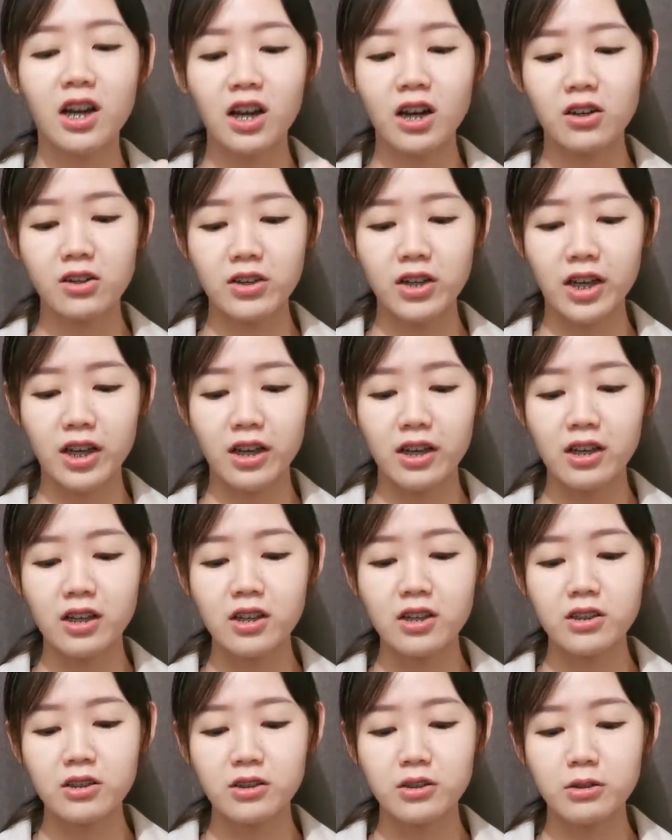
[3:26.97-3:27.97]
Okay,
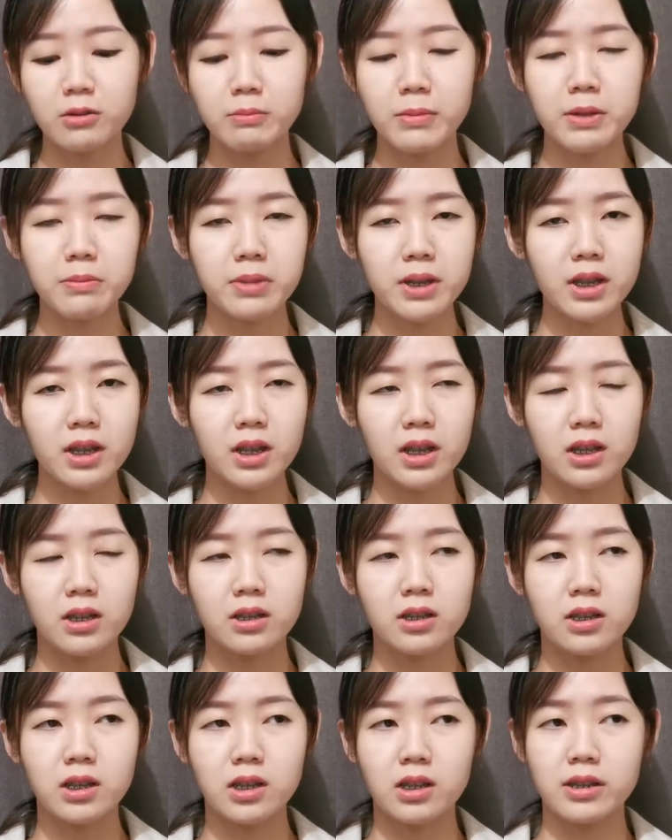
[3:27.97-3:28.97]
so maybe it's
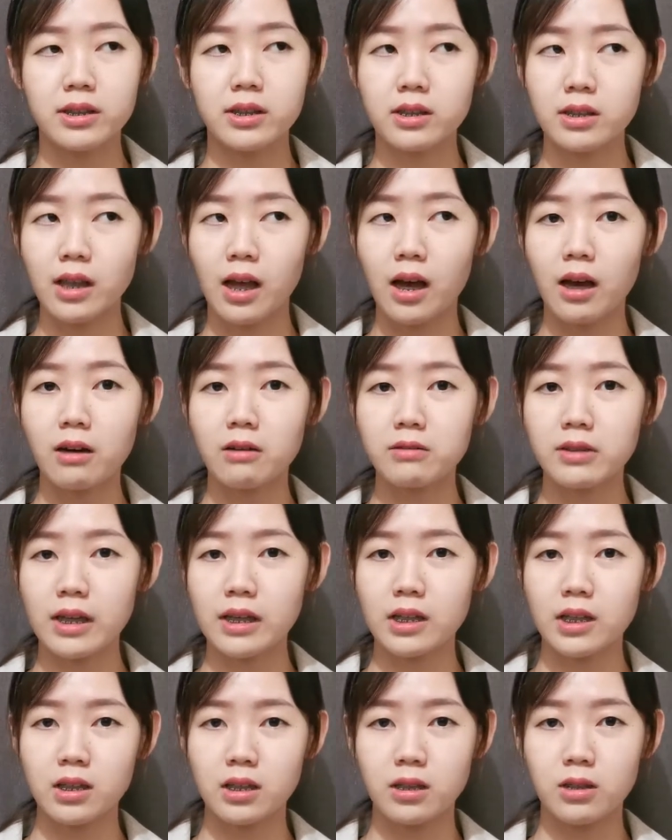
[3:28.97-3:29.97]
the sound that
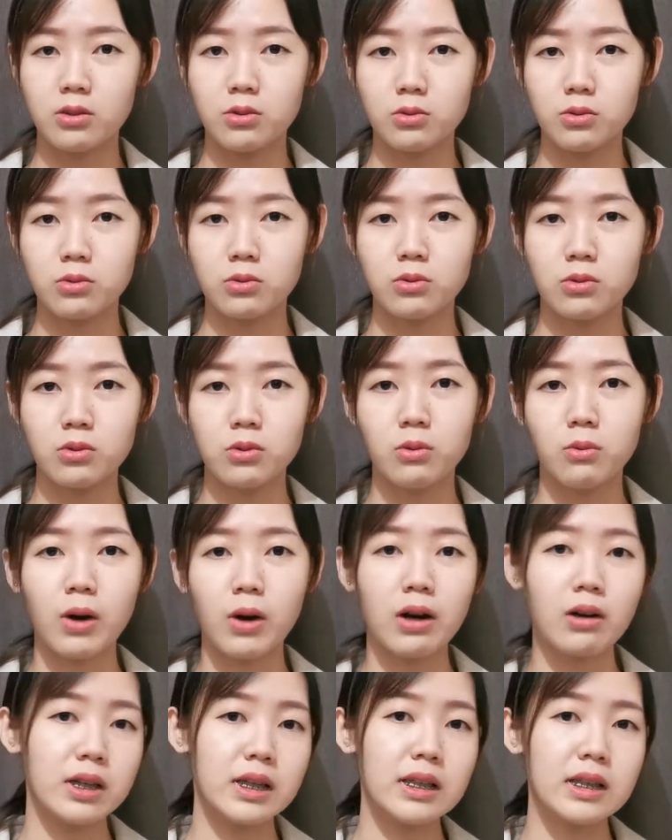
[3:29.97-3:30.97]
he do
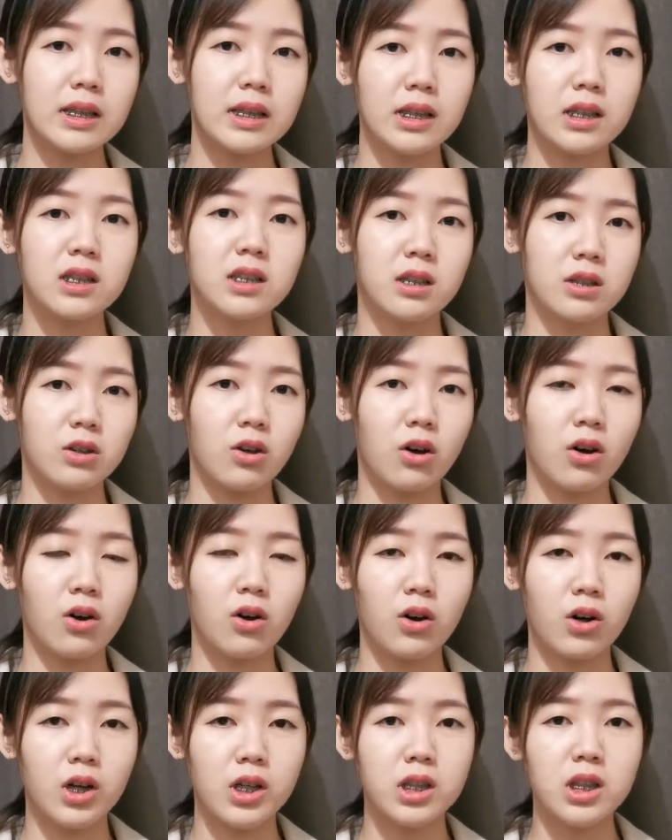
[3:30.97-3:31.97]
while hitting the
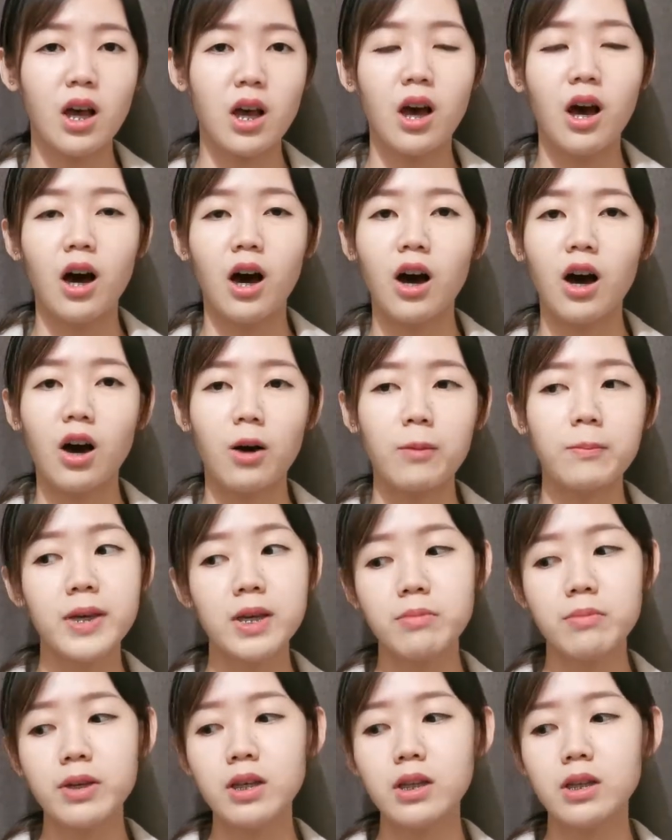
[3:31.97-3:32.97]
toys, or
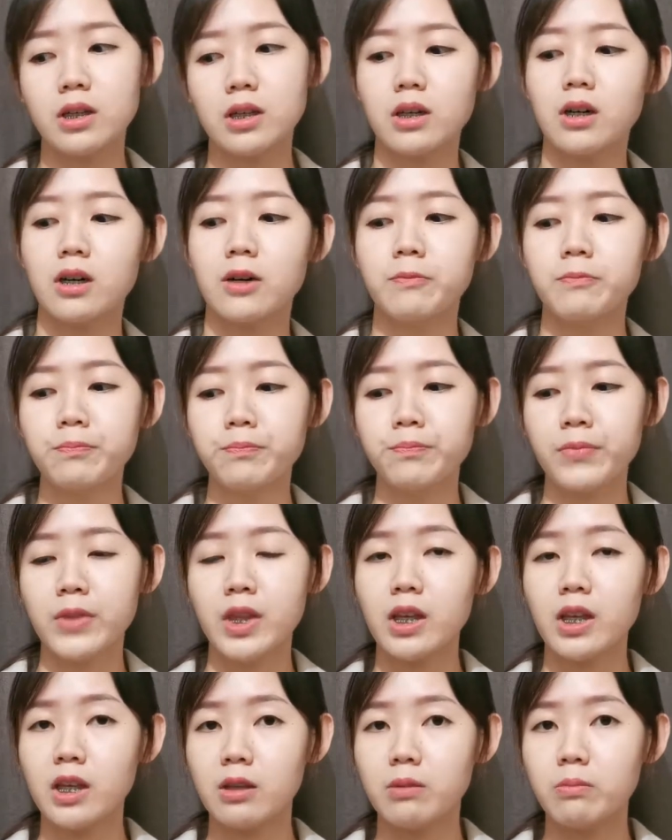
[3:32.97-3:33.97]
maybe the
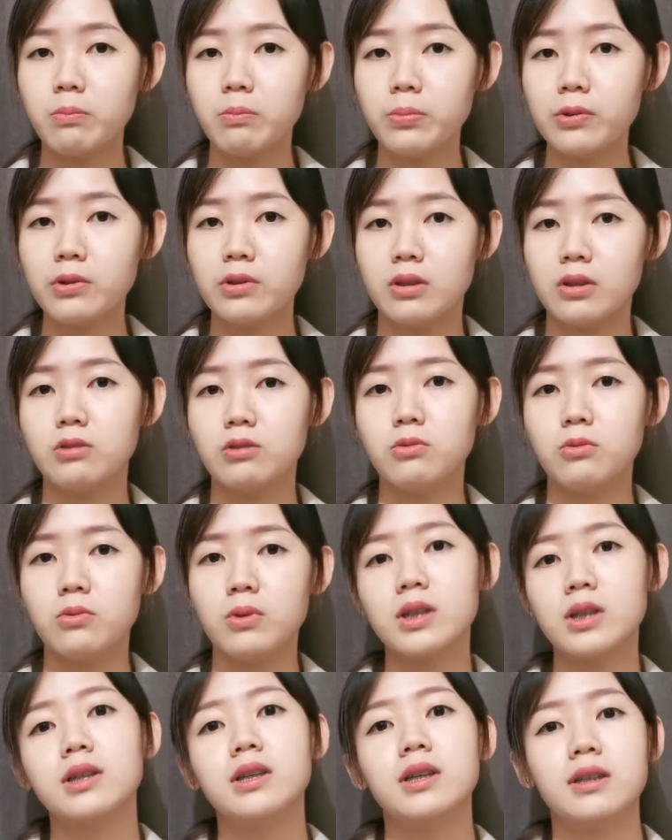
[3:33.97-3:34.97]
input
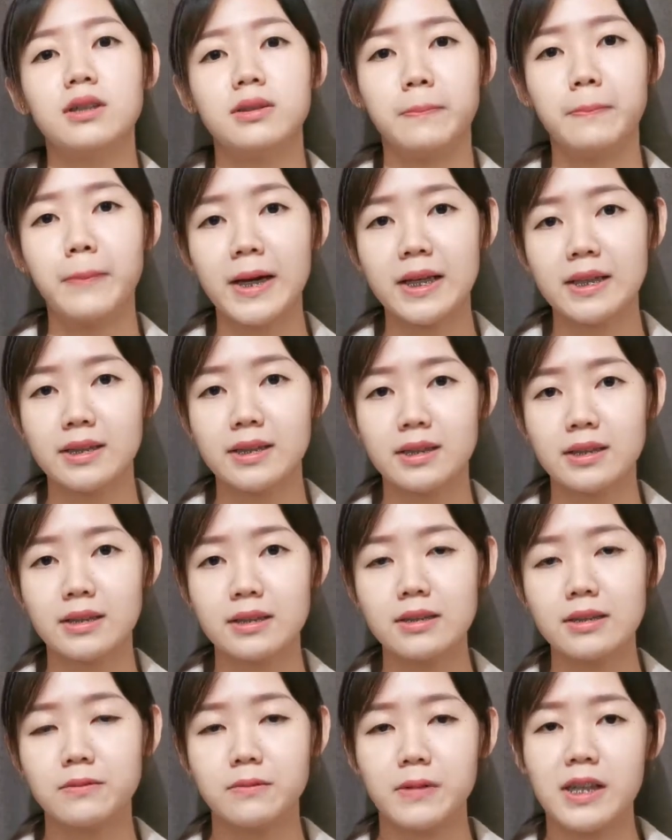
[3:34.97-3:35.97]
towards his
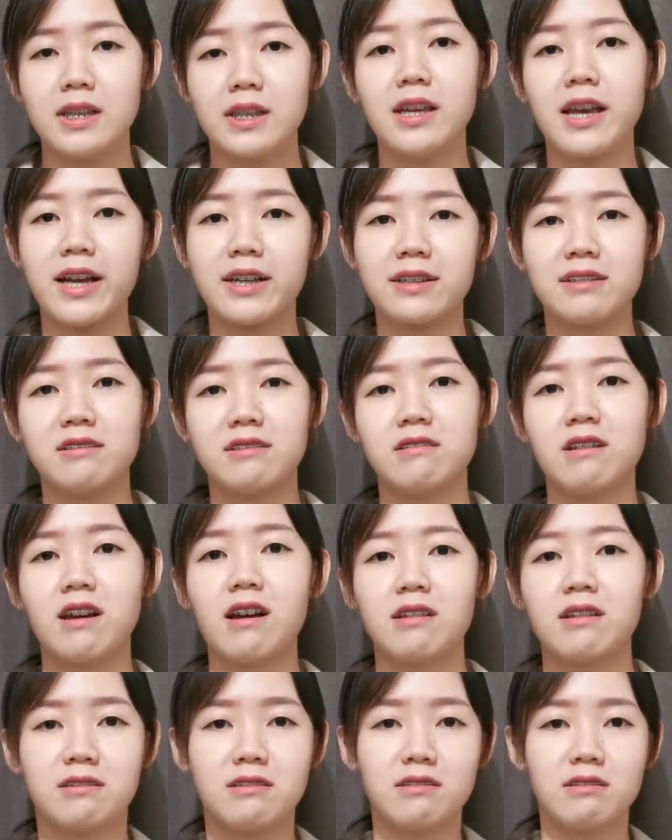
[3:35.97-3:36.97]
muscle when he
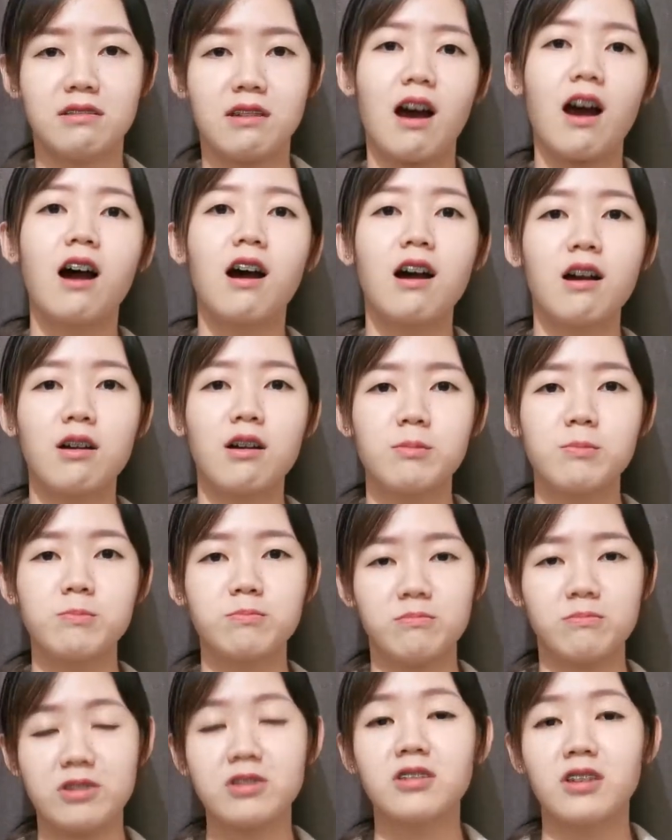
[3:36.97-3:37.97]
exercised the
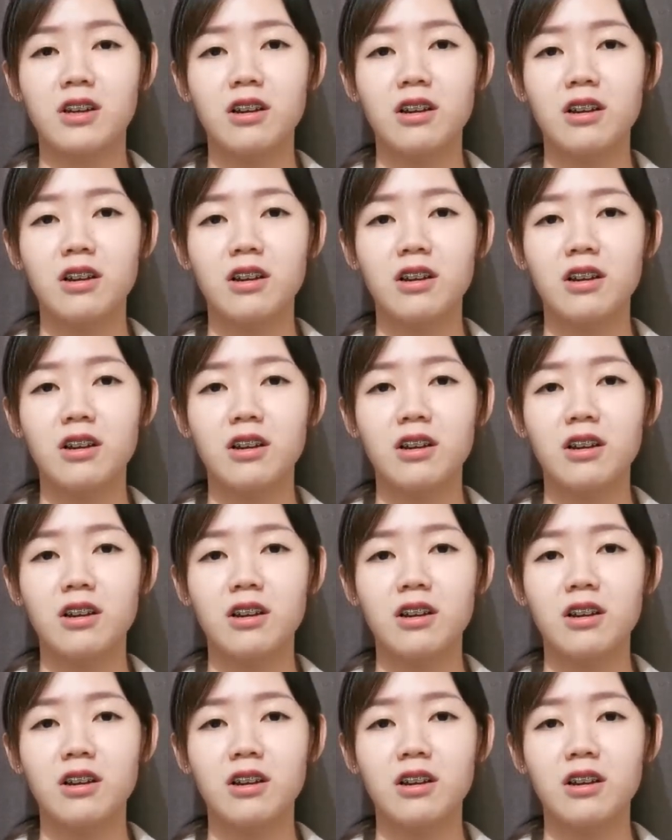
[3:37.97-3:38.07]
arms.